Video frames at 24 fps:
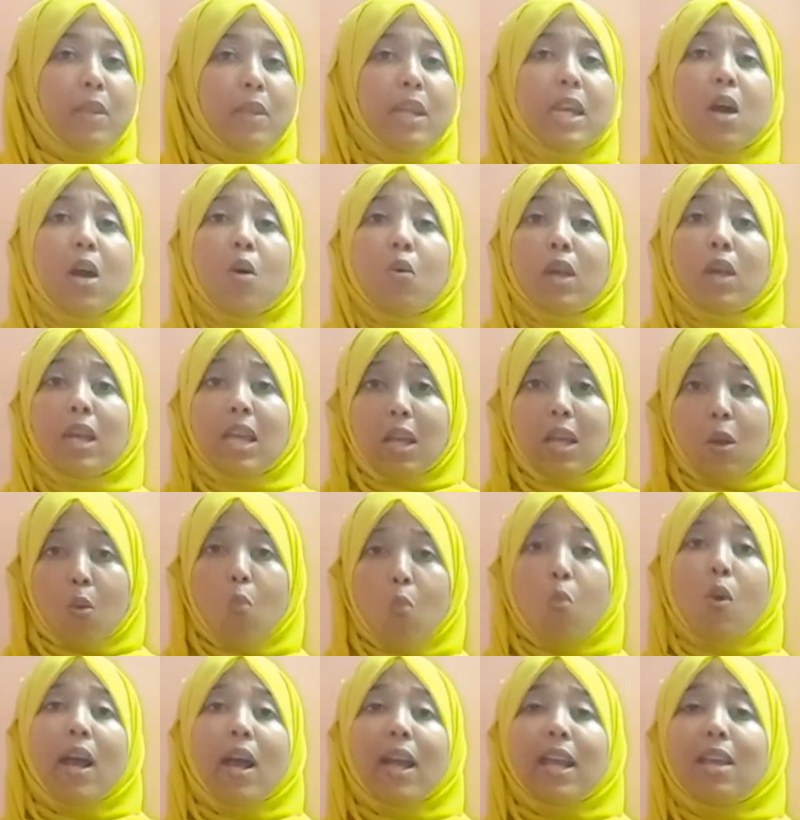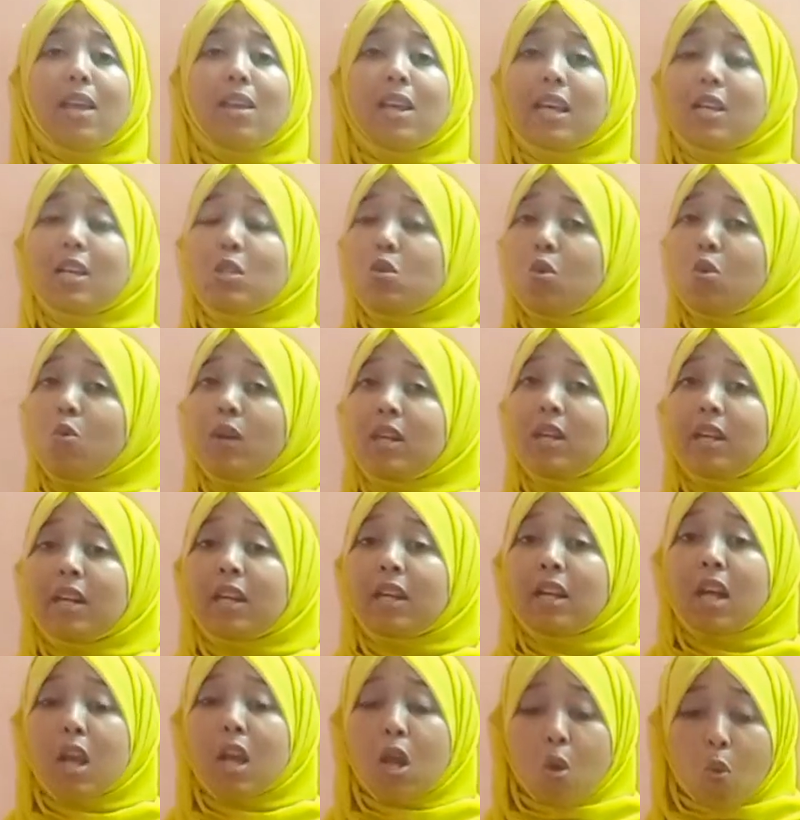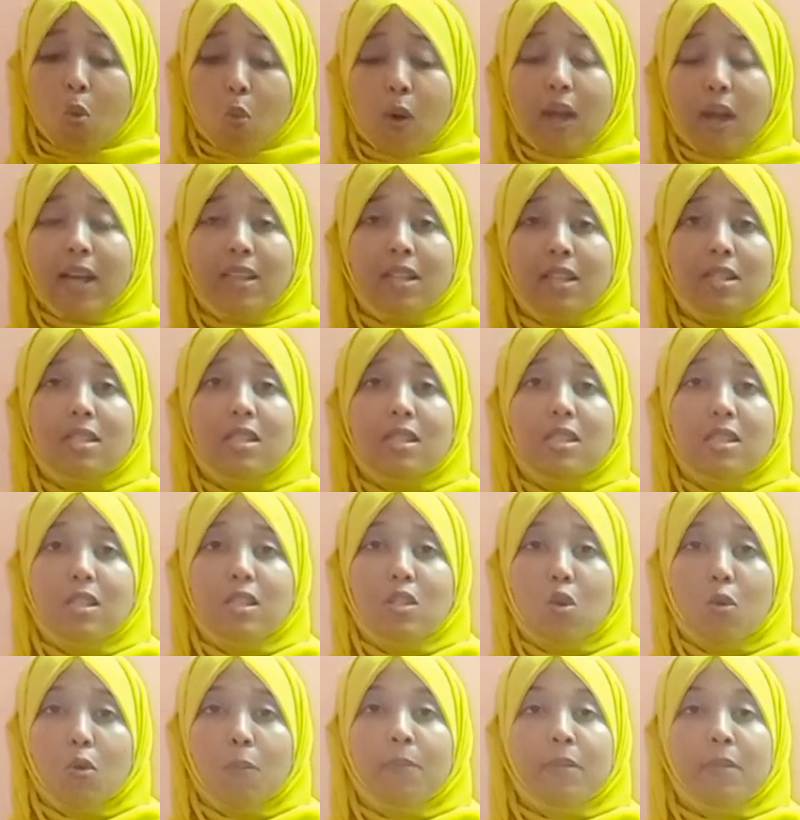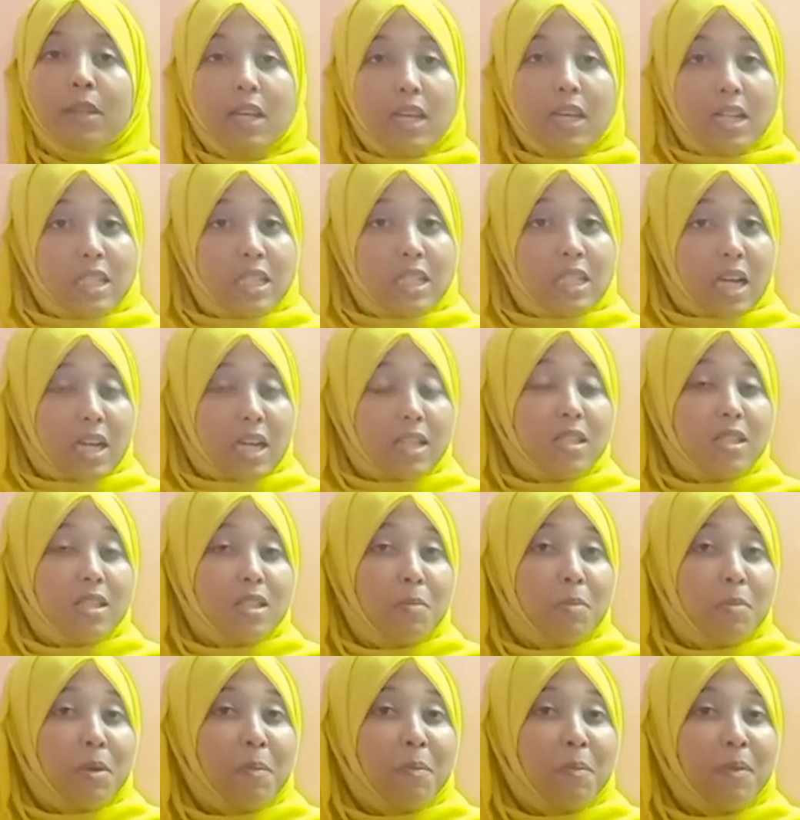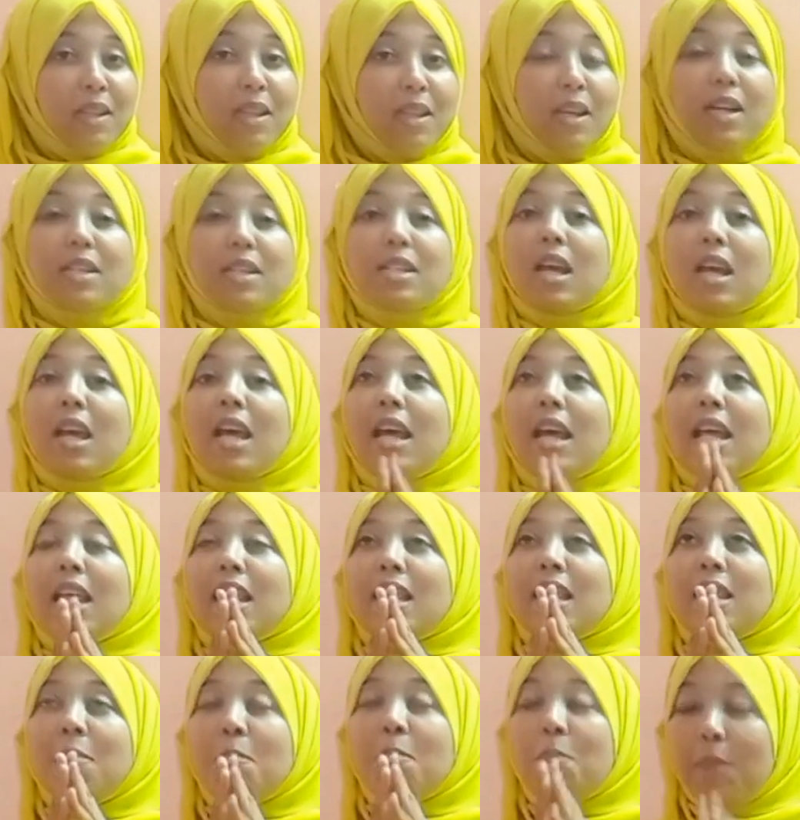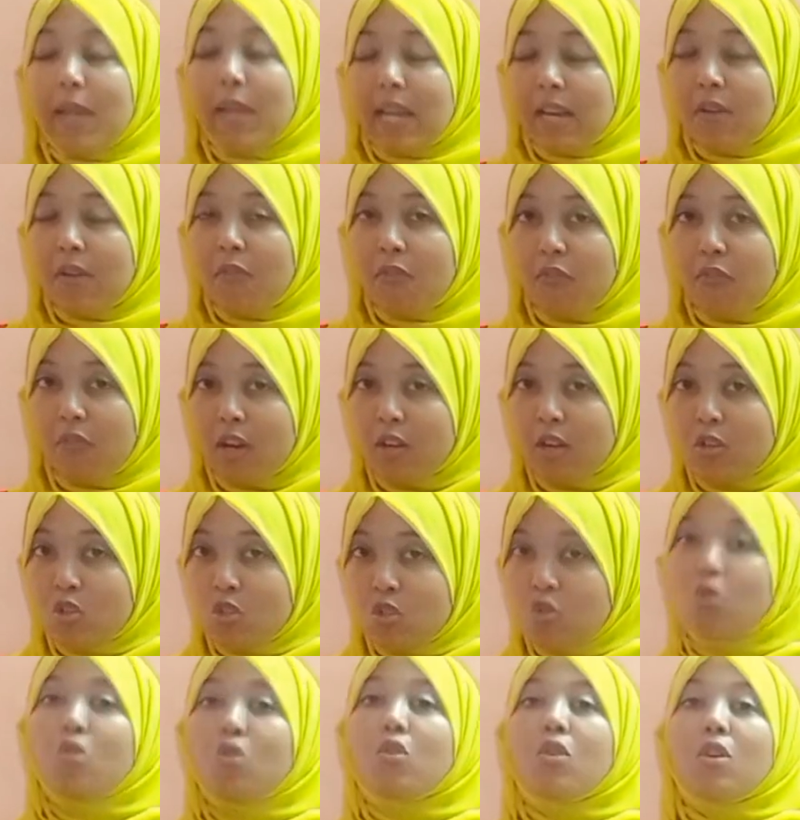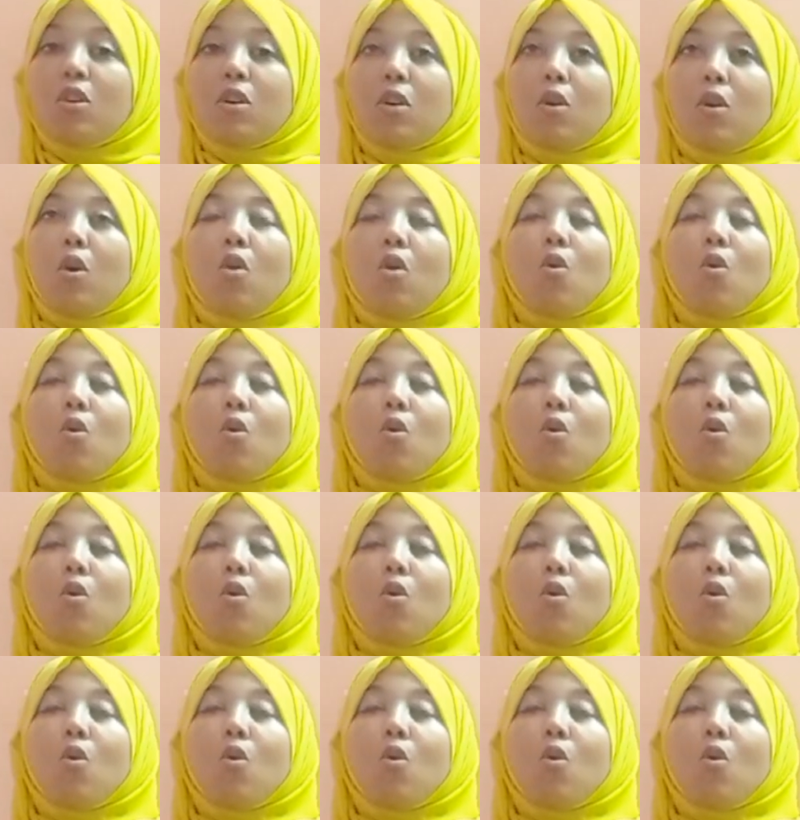Now, why, in case you're wondering why this is so, just remember that the main function,